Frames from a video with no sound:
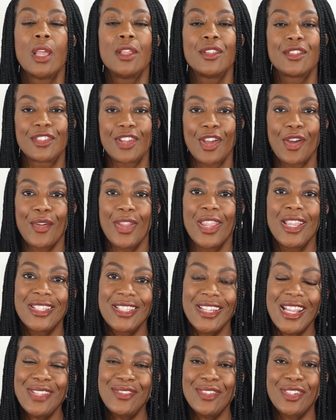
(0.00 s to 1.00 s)
So in
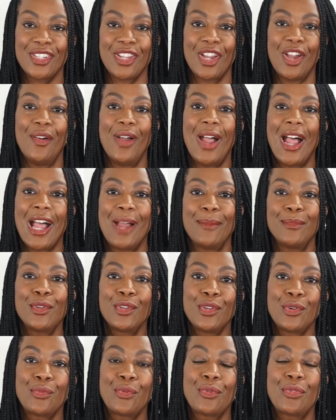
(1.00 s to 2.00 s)
today's video, I'm going
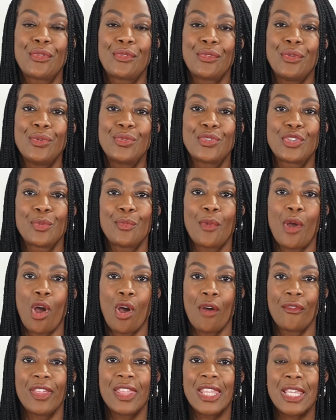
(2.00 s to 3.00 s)
to run through some
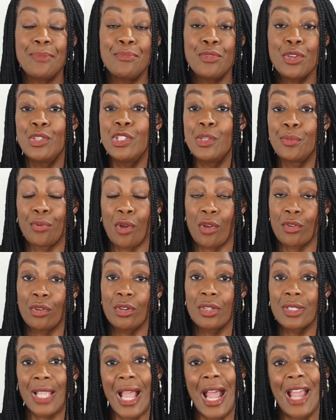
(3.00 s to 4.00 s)
of the beauty
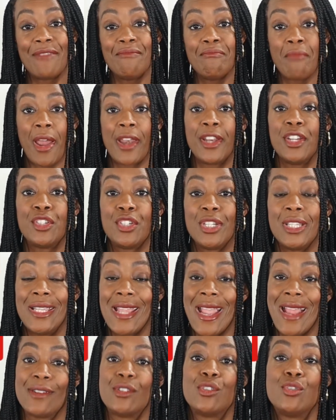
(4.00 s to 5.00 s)
products that I've managed to
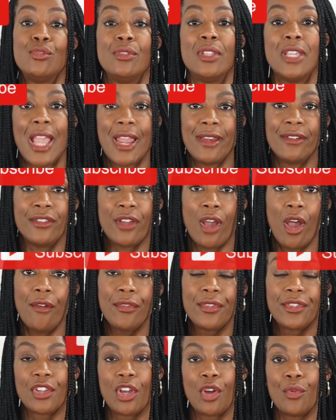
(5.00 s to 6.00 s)
get to the end
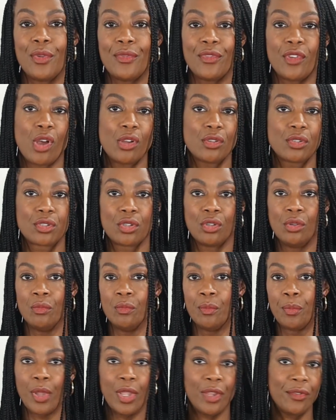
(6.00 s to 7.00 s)
of. So we've got
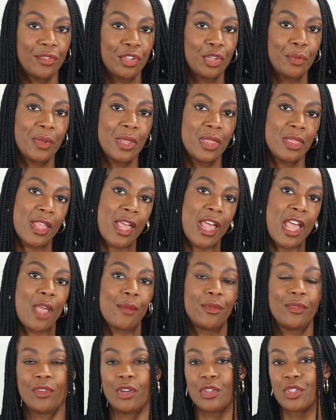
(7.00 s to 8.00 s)
some perfume in there,
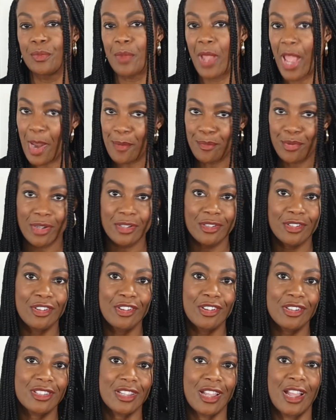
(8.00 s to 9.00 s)
we've got some hair
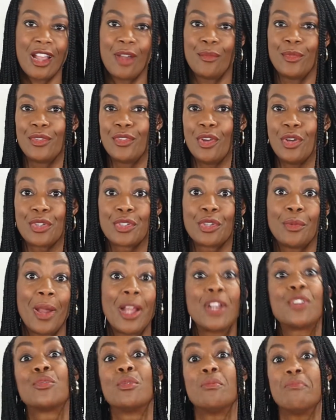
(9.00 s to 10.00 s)
products, and we've got some
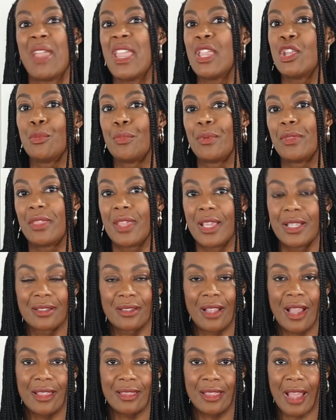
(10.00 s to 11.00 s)
actual makeup and things
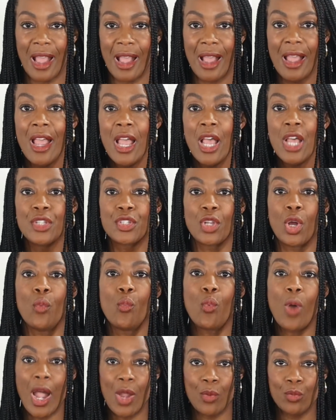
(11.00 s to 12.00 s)
like that. So
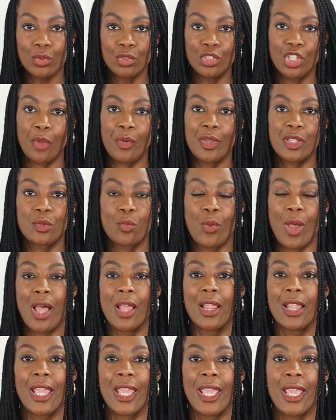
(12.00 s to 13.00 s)
what I will do as
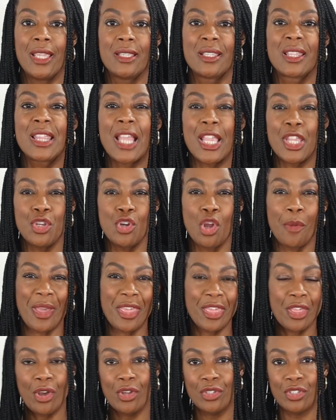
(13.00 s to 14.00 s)
well is let you know my
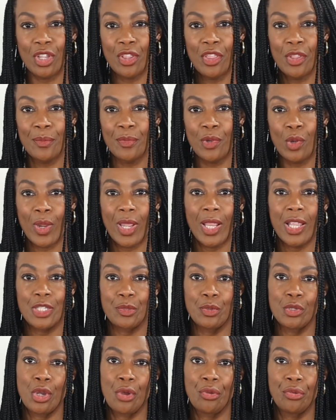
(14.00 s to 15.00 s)
thoughts on them quickly as
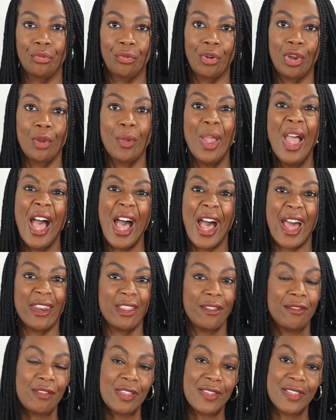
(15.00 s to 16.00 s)
we go through, and
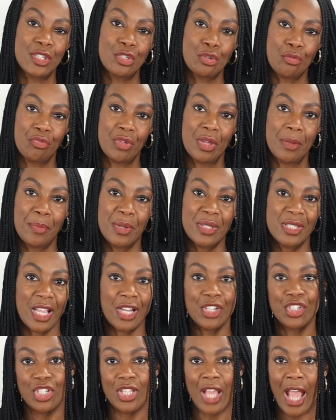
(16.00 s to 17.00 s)
if it's something
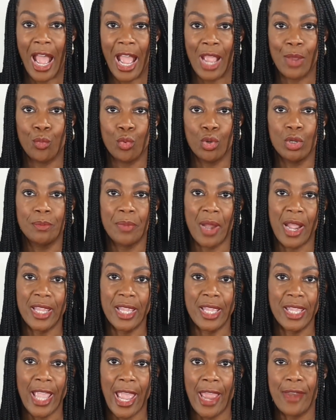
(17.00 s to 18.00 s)
potentially that I would buy
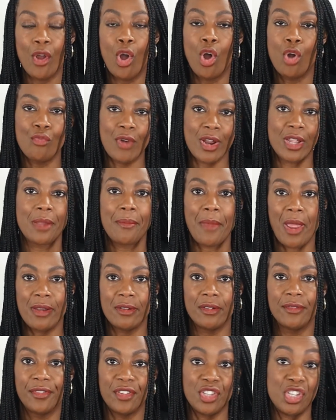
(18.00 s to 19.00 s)
again or recommend
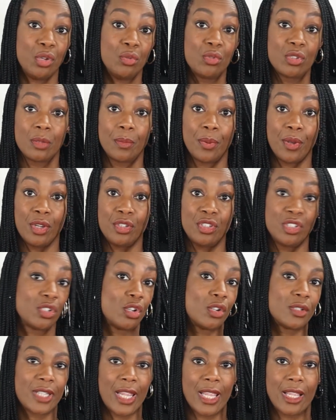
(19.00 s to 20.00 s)
for you to purchase
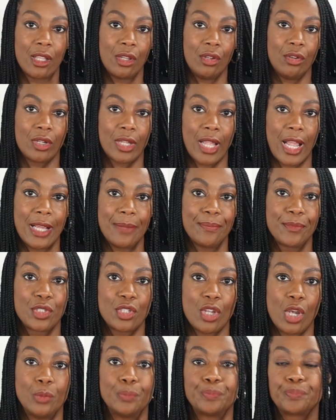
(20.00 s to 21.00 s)
or take a look at.
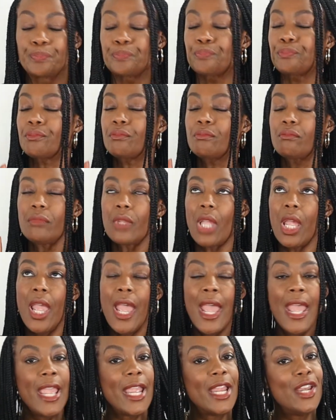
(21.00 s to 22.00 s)
So
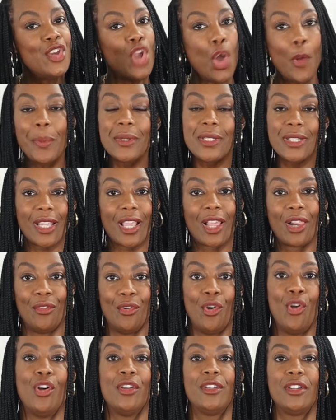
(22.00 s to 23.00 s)
in no particular
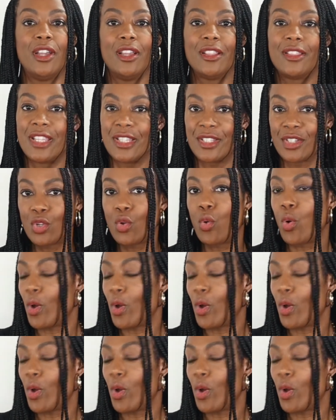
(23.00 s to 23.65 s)
order, there is